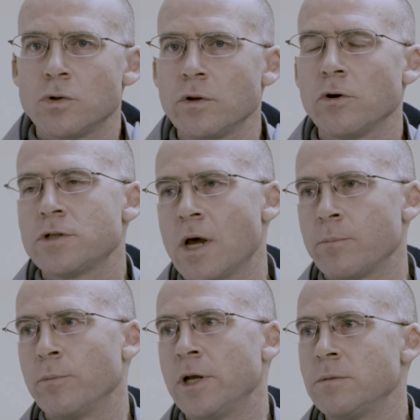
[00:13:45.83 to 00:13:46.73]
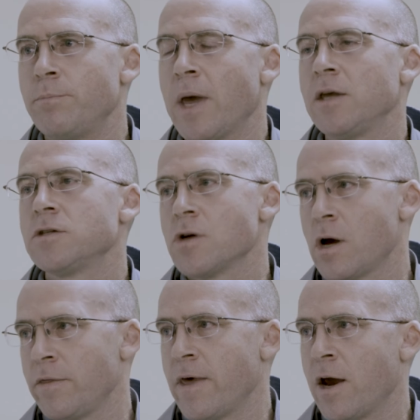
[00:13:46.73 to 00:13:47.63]
to their temperament based
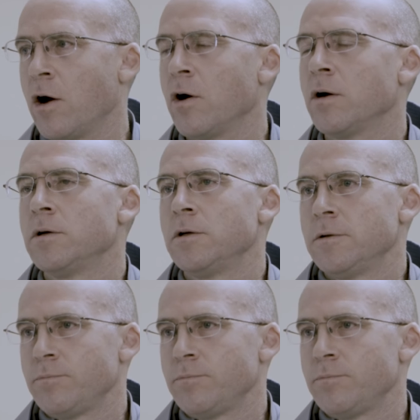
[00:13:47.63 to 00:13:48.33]
on their